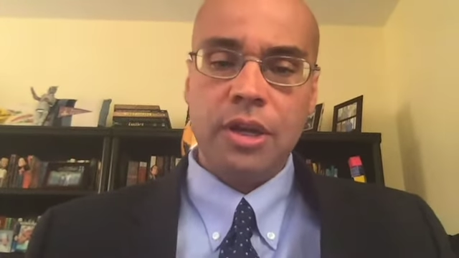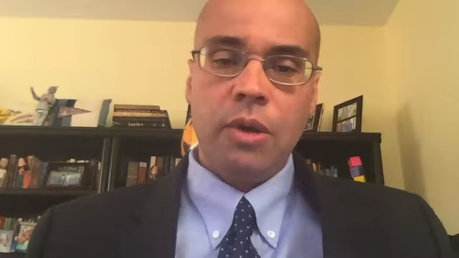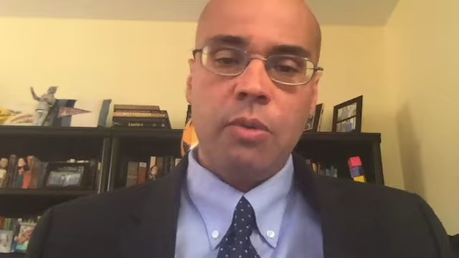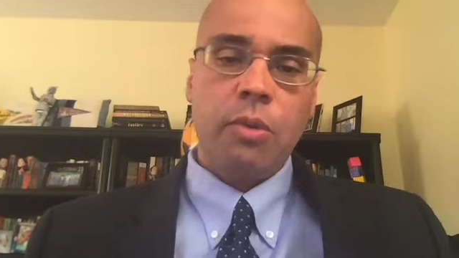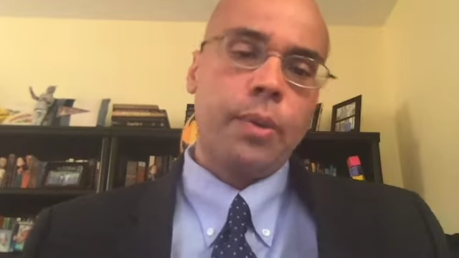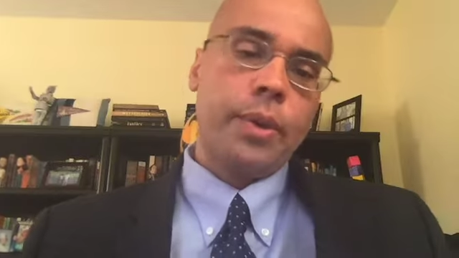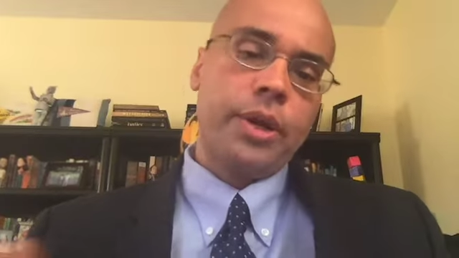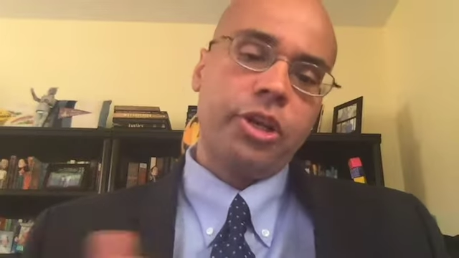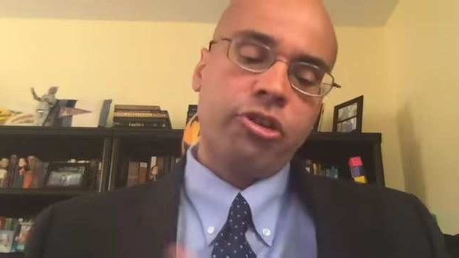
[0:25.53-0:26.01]

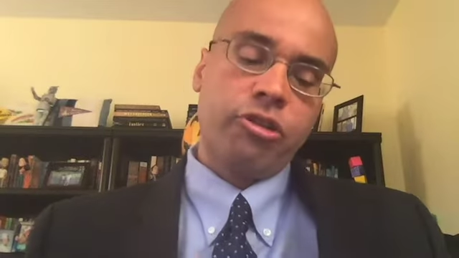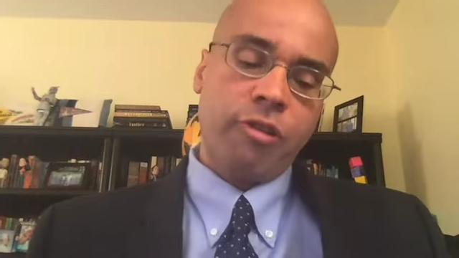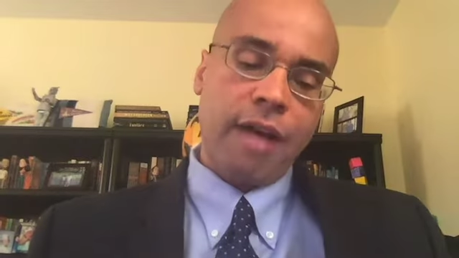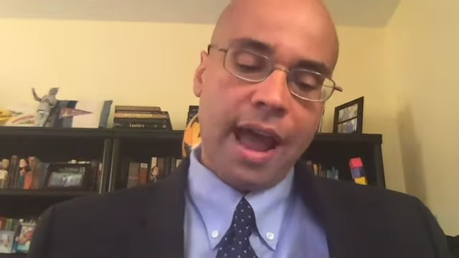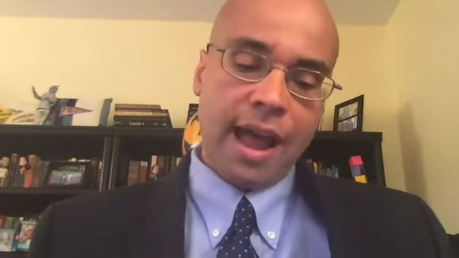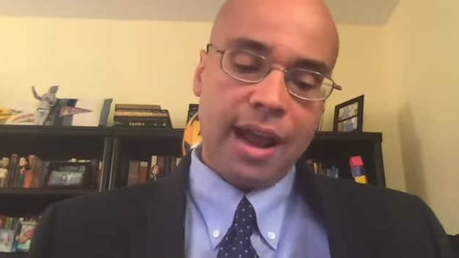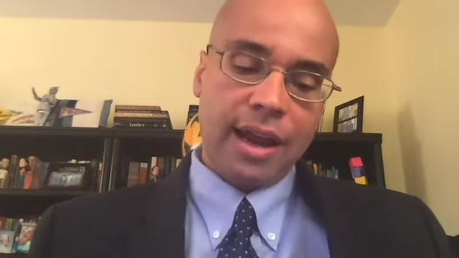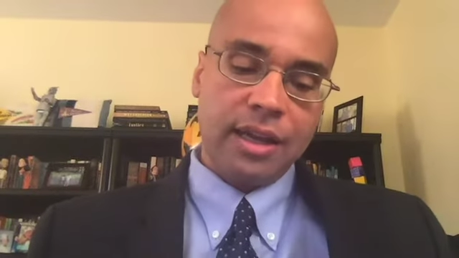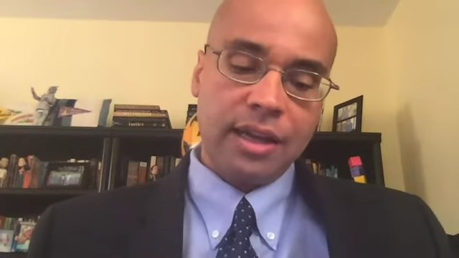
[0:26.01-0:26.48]
where we
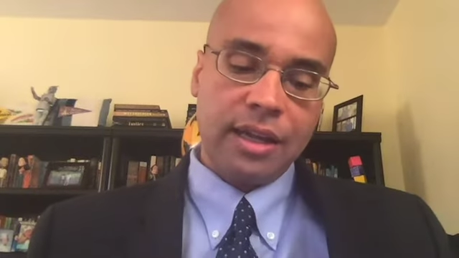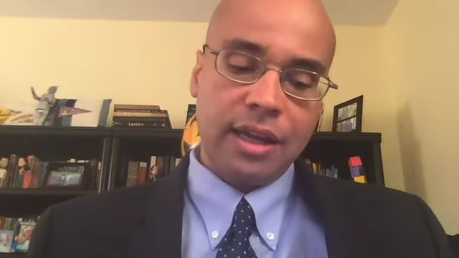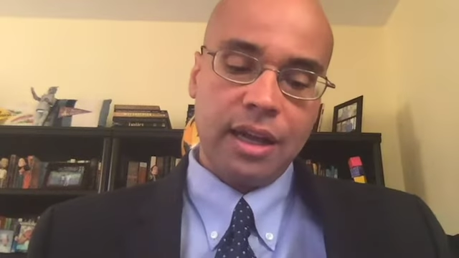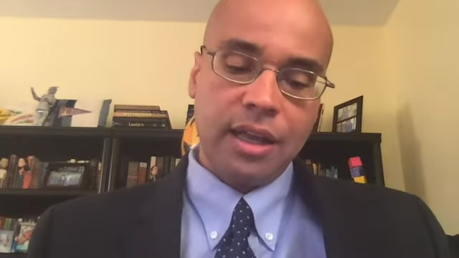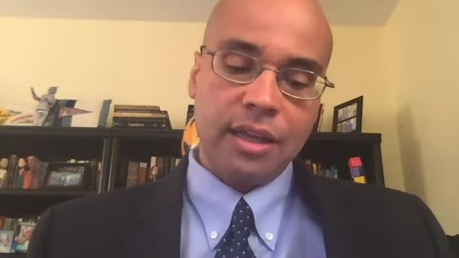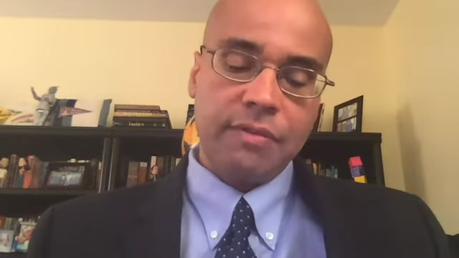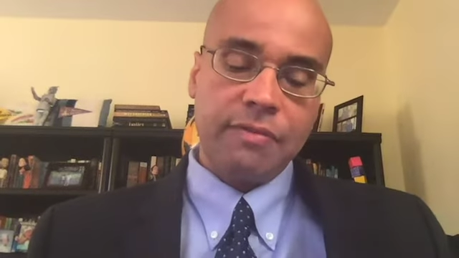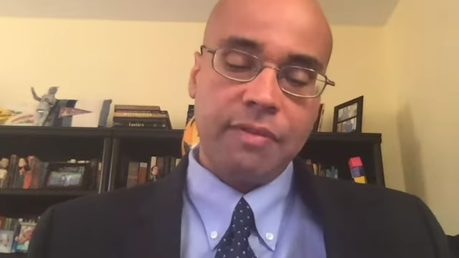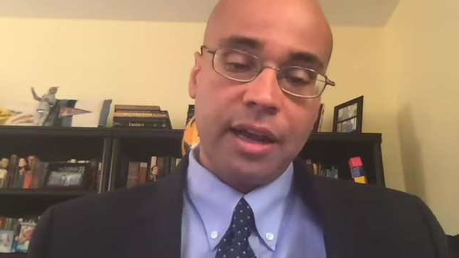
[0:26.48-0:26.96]
track
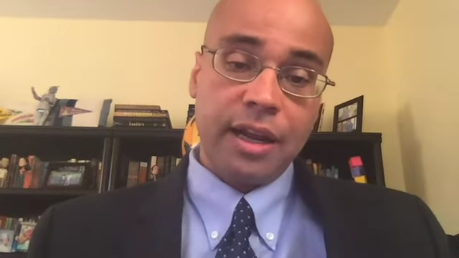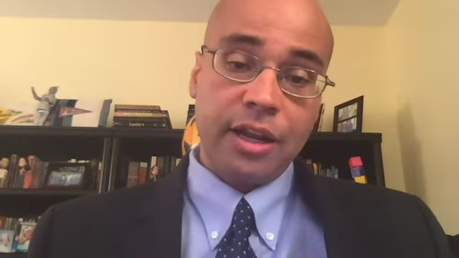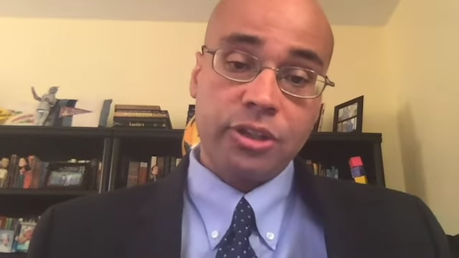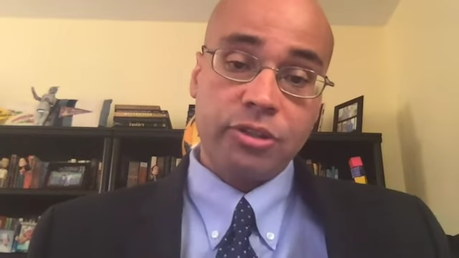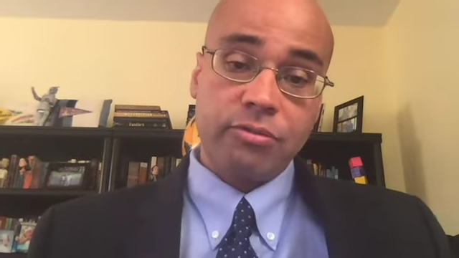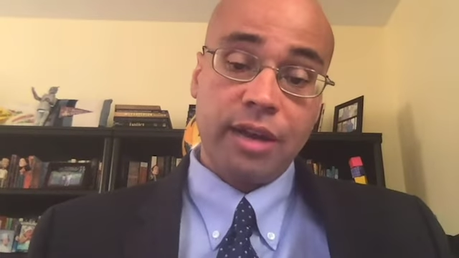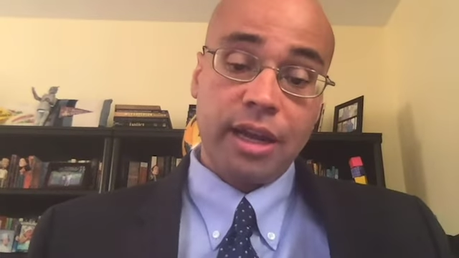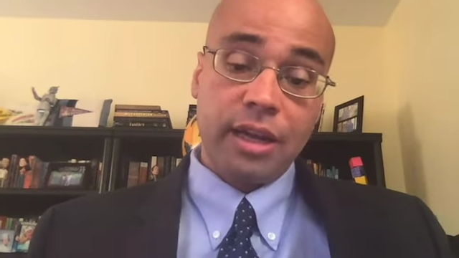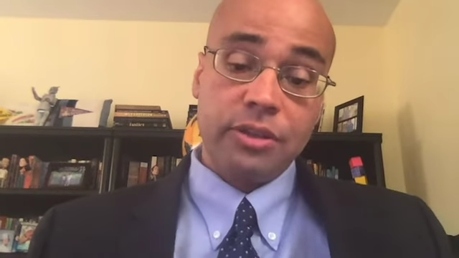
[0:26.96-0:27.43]
the
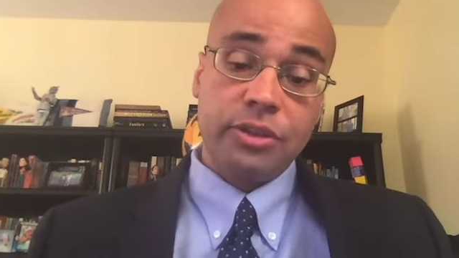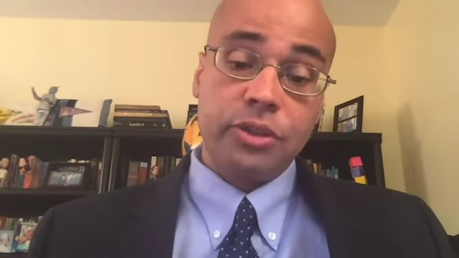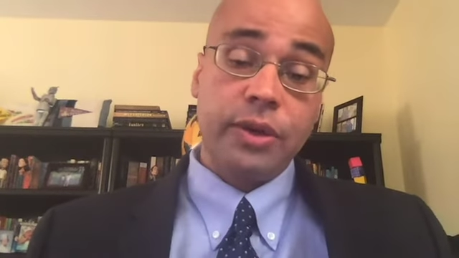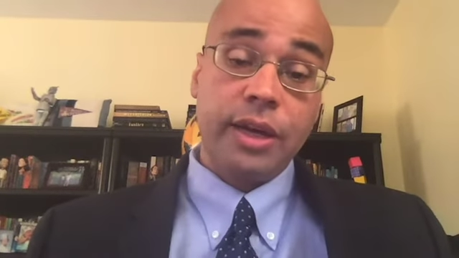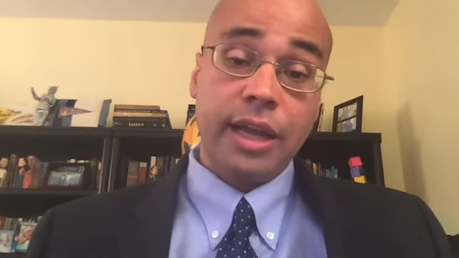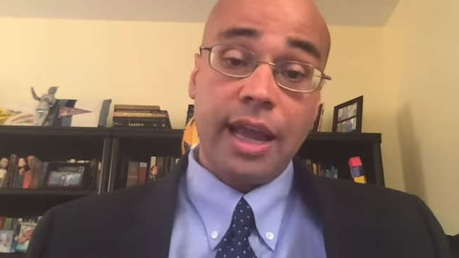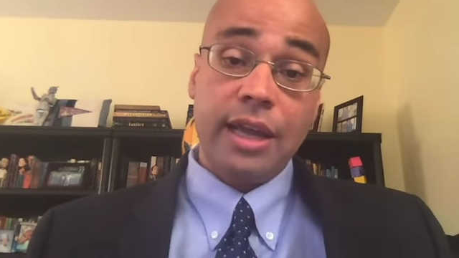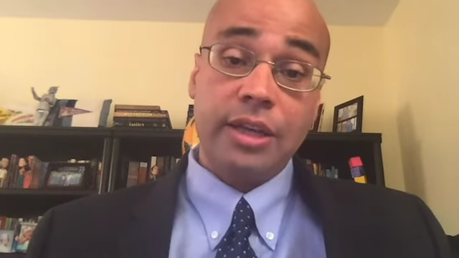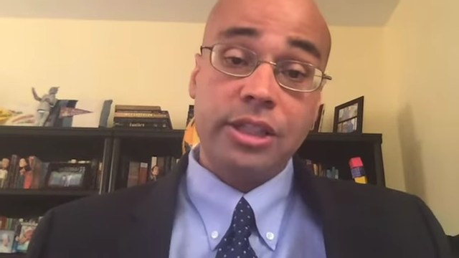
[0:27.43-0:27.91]
financial
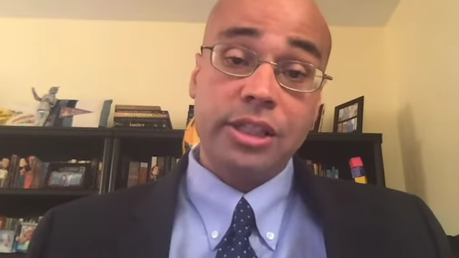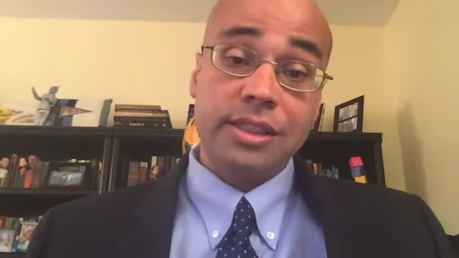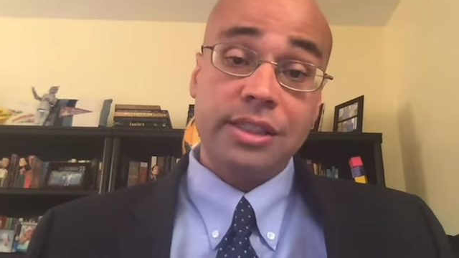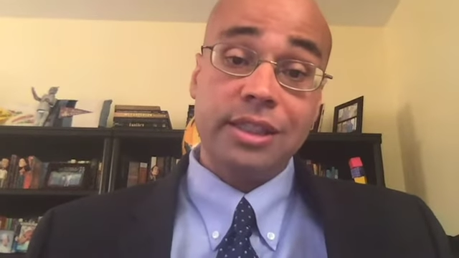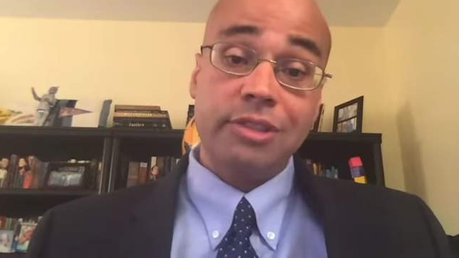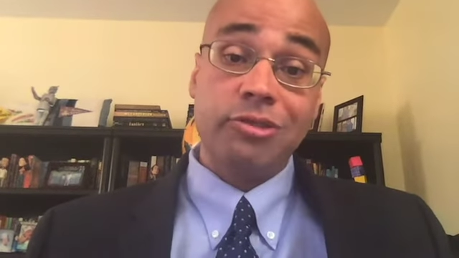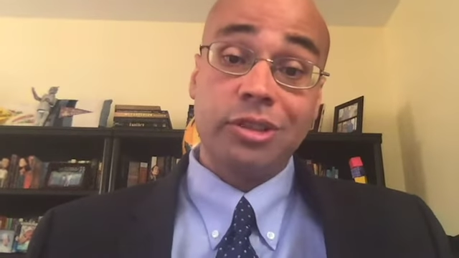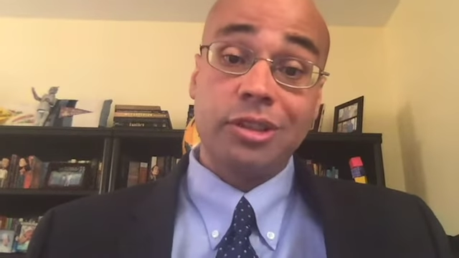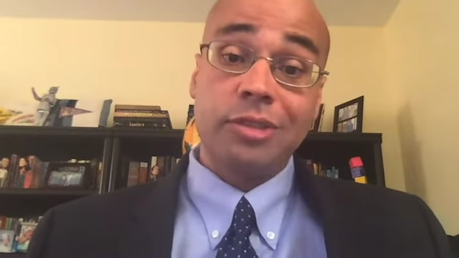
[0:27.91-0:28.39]
regulatory
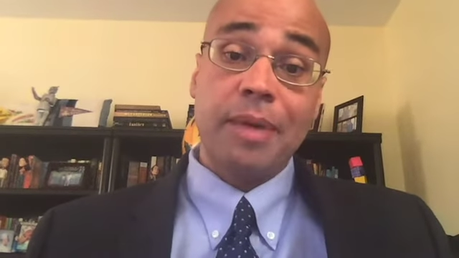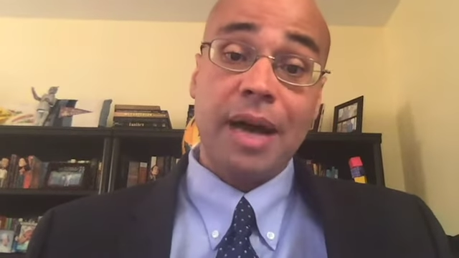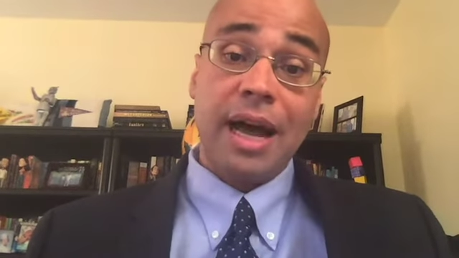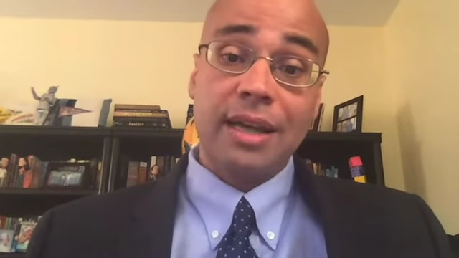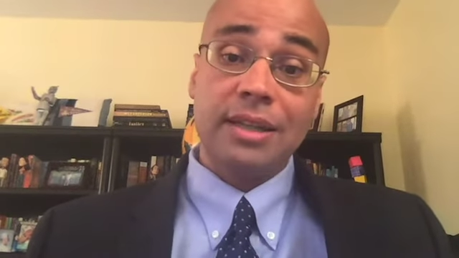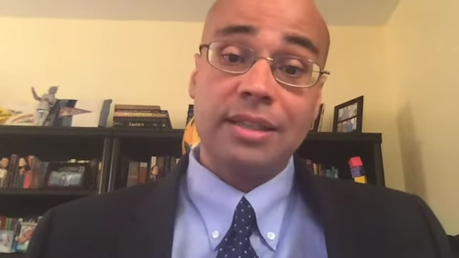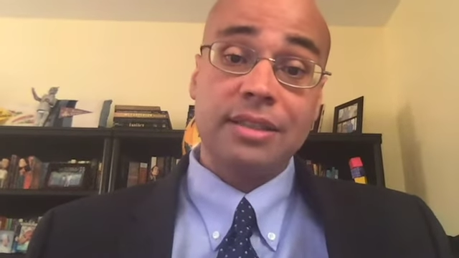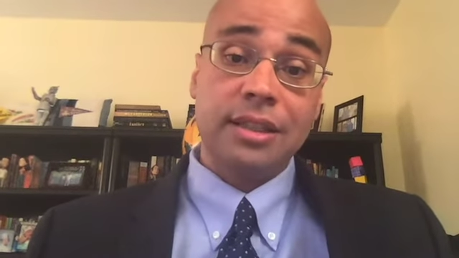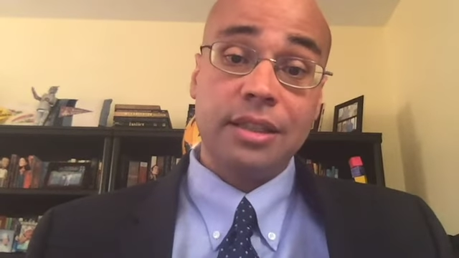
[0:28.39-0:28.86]
agency's
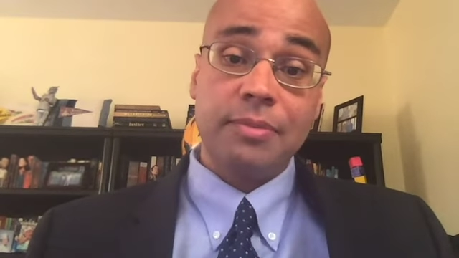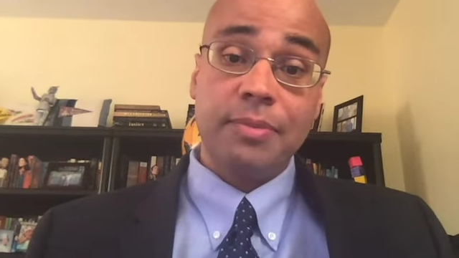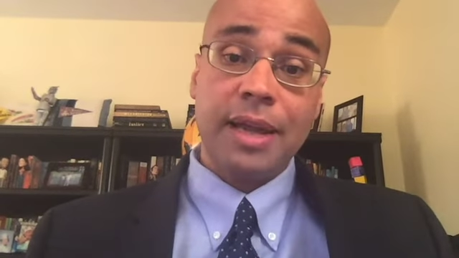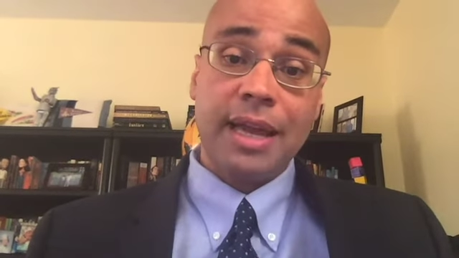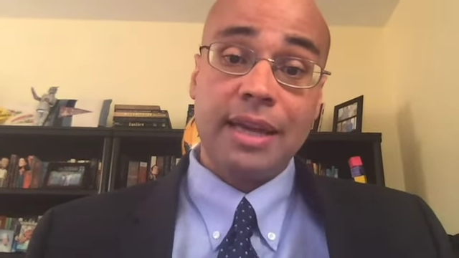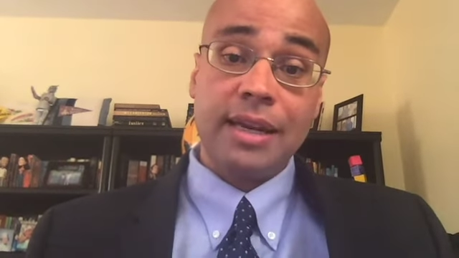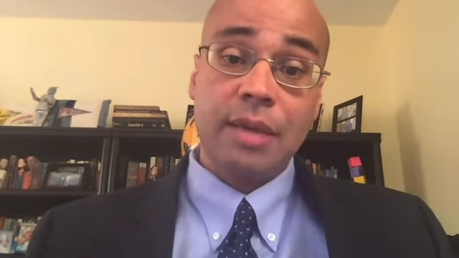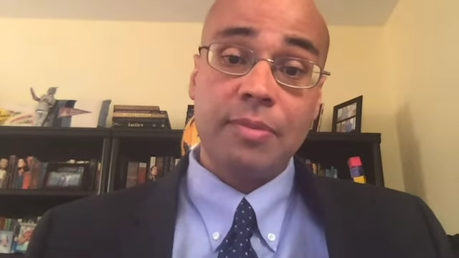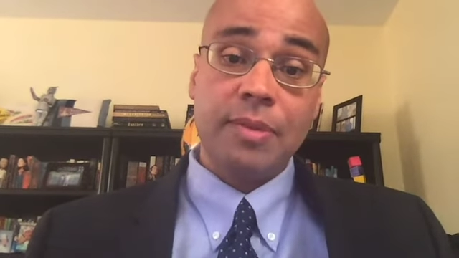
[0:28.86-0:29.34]
response to the
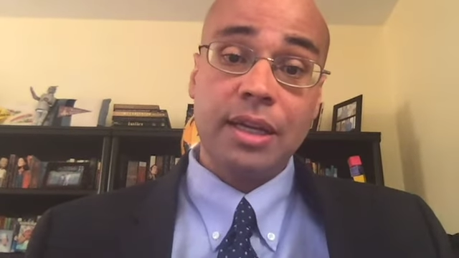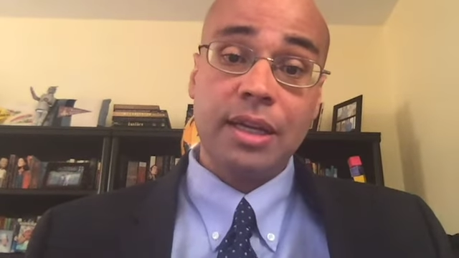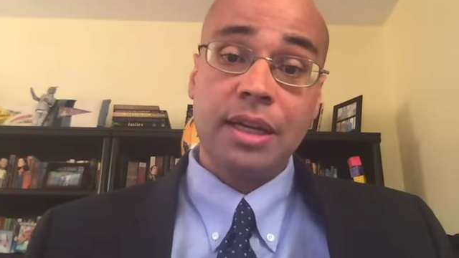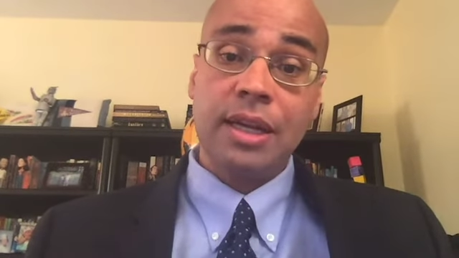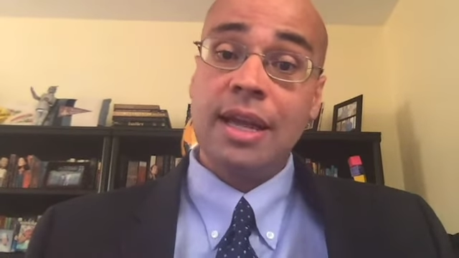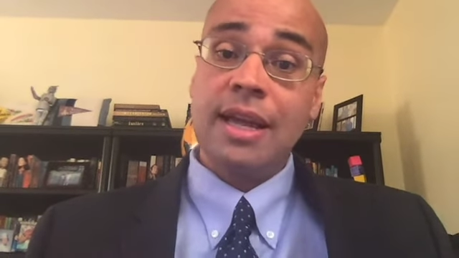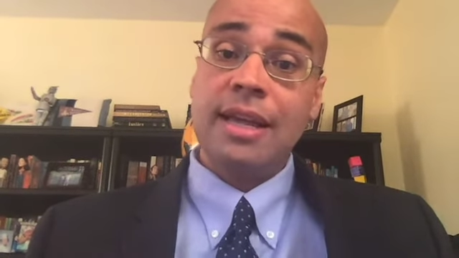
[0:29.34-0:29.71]
pandemic,